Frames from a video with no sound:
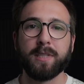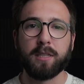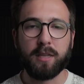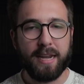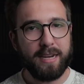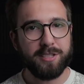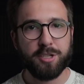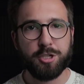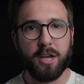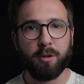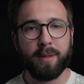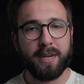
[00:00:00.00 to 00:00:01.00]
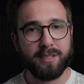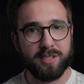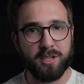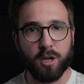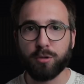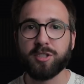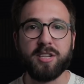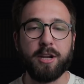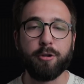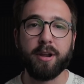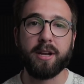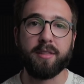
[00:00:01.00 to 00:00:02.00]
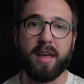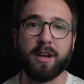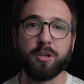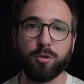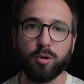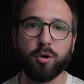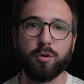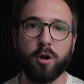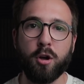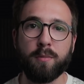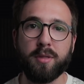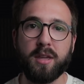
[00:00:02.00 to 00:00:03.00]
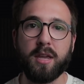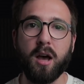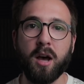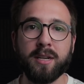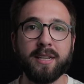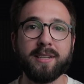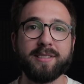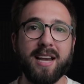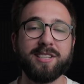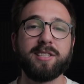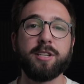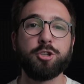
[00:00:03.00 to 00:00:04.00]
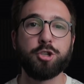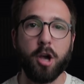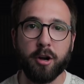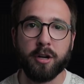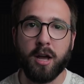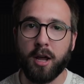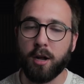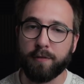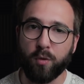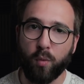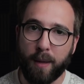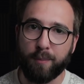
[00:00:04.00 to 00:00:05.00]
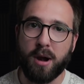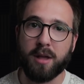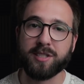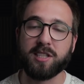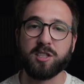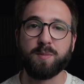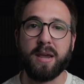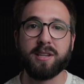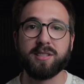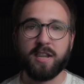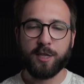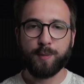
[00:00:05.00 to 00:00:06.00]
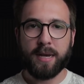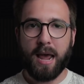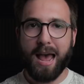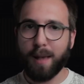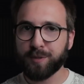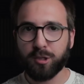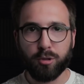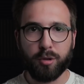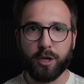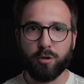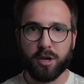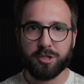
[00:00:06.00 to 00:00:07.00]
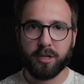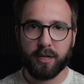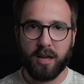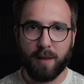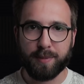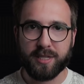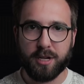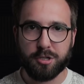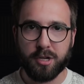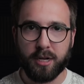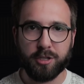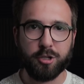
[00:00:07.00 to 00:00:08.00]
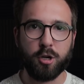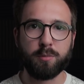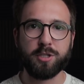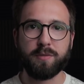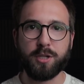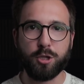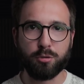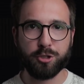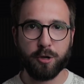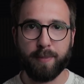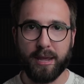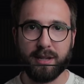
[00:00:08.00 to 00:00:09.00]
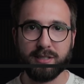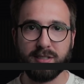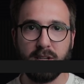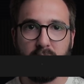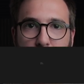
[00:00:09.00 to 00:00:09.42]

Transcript: Ladies and gentlemen, it's no secret that Google Chrome, the uncontested juggernaut of the web browsing space, has been absolutely crushing the competition in terms of user base